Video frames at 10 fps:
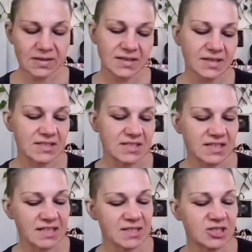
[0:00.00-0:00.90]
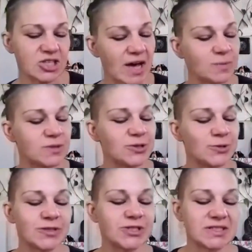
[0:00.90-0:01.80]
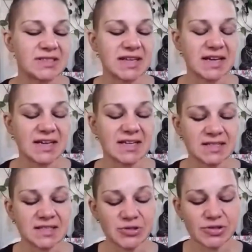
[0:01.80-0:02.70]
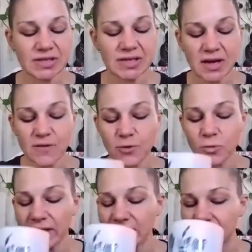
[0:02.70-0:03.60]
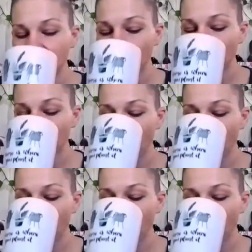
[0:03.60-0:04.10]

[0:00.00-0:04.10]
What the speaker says: into the next chapter, which is A History of Awakening.